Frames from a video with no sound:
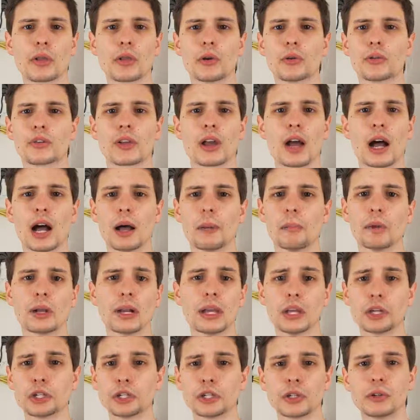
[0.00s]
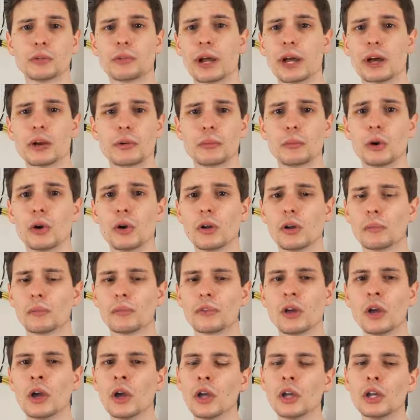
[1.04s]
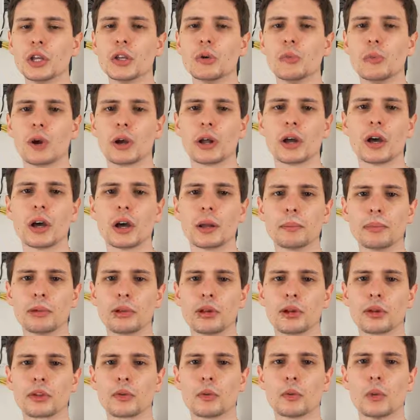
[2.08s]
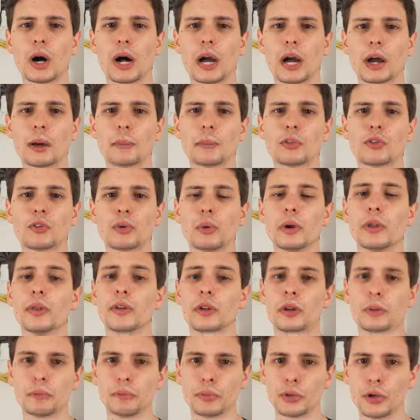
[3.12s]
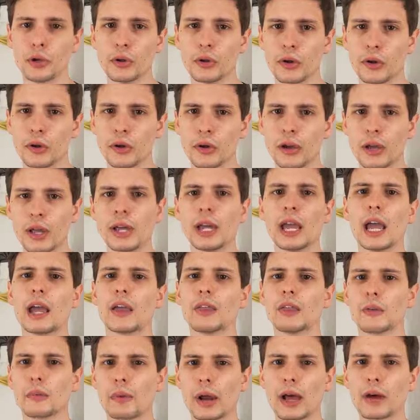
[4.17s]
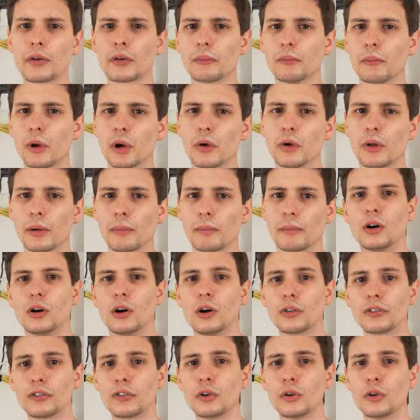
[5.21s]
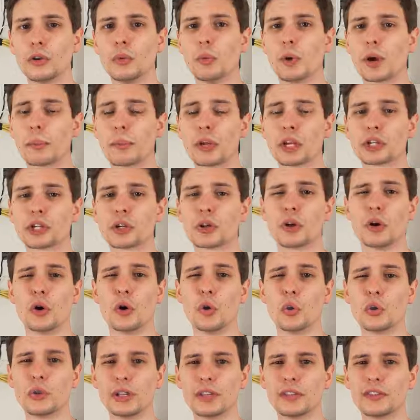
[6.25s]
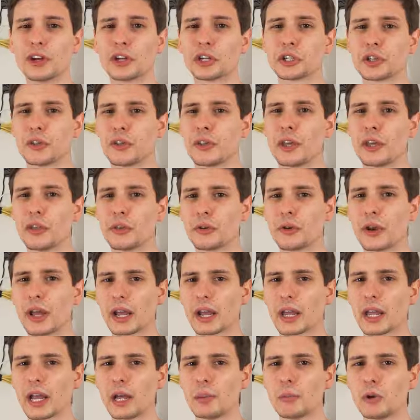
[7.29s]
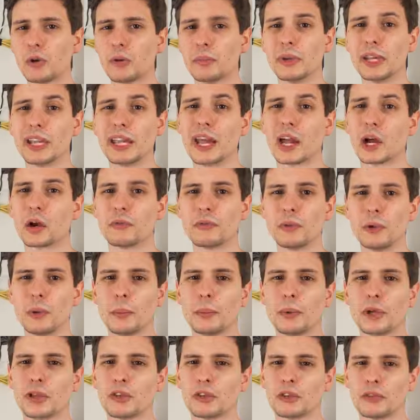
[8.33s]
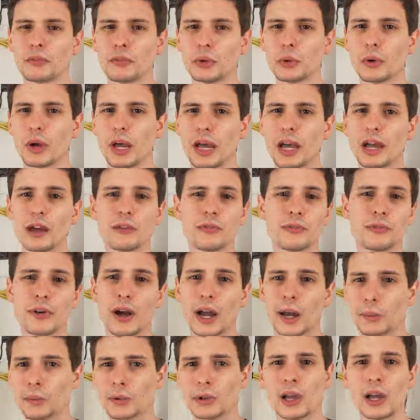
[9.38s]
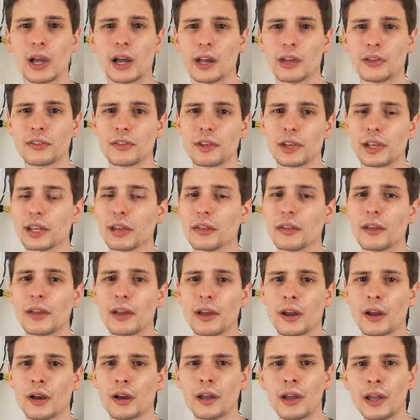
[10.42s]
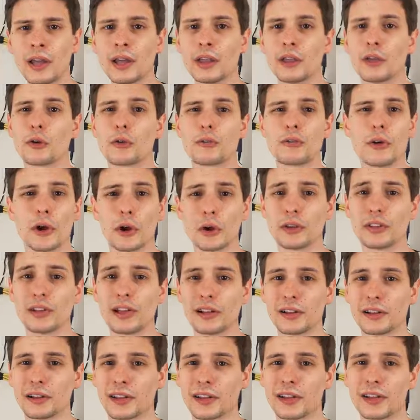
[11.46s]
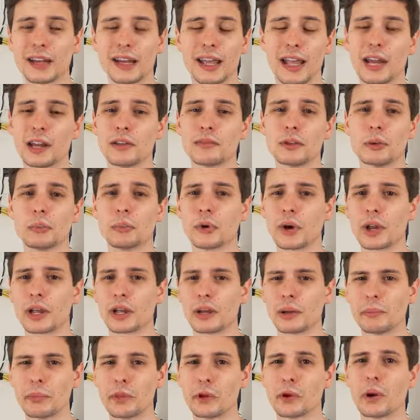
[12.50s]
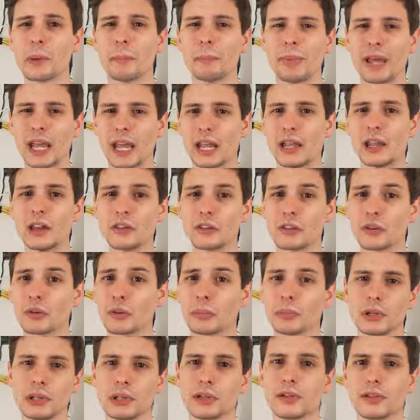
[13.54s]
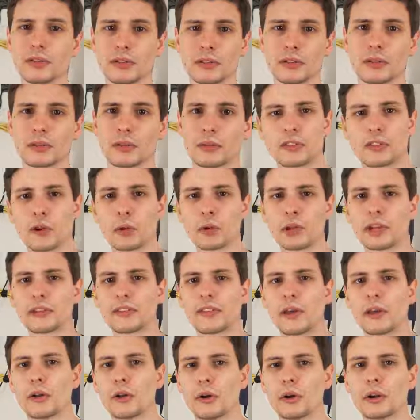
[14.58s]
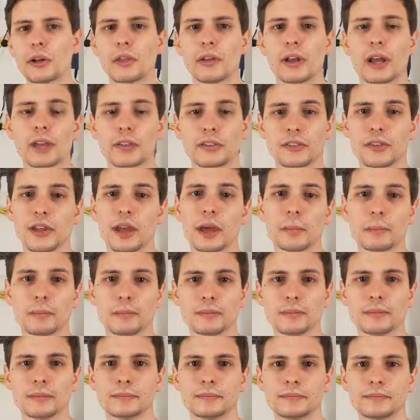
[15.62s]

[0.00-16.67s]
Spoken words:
of those combination router modems, you want to unplug the wire between the computer and the router modem. Also, you want to make sure to only touch the Ethernet cable. Be careful, because if you have fiber lines like in there, they're very delicate, and if you break them, they're a pain to replace. So let's head on to the next step.